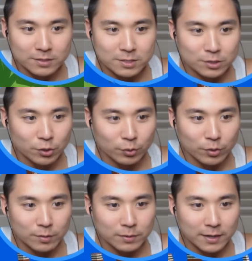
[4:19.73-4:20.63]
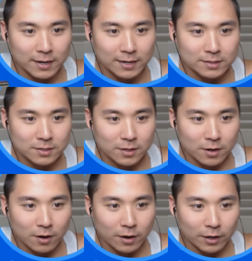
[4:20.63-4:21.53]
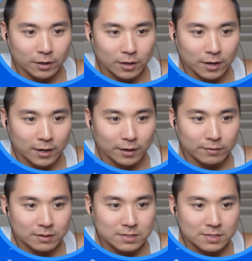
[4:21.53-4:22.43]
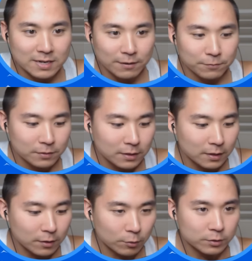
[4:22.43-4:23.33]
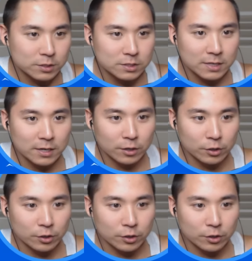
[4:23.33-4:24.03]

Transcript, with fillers: This is so creepy, guys. All right, uh, this is definitely, let's just get a